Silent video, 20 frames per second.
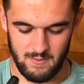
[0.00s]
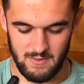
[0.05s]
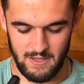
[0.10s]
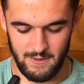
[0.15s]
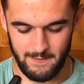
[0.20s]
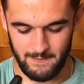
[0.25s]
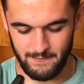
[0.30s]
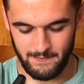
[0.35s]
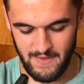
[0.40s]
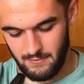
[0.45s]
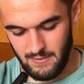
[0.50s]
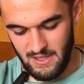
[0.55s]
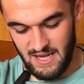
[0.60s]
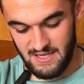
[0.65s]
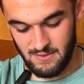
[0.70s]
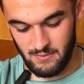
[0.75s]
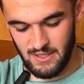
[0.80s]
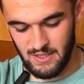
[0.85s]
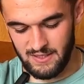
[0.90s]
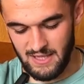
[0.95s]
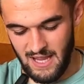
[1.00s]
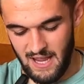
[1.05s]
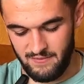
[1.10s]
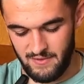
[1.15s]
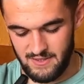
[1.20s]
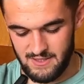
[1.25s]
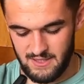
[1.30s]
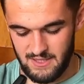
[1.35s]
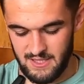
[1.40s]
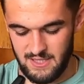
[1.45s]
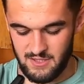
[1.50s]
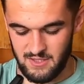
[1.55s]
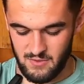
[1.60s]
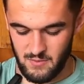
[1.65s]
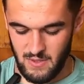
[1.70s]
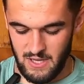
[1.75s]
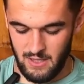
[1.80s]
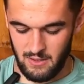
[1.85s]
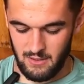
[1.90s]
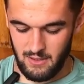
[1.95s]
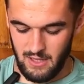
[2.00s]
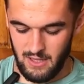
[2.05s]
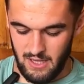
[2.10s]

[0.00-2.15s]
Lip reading: And I'm going to dive into these as well.